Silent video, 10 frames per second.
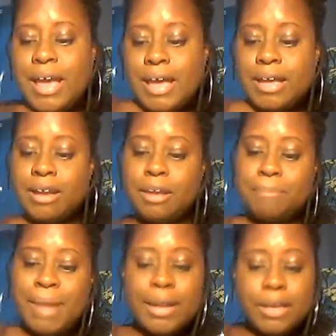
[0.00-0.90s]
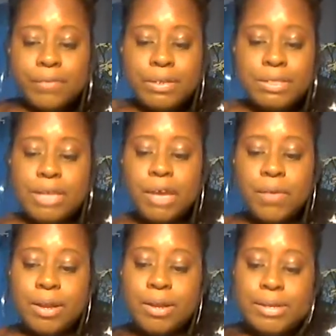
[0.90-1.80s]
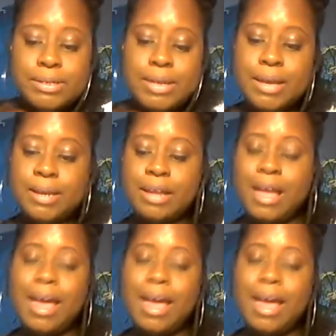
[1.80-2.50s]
and my living sacredness and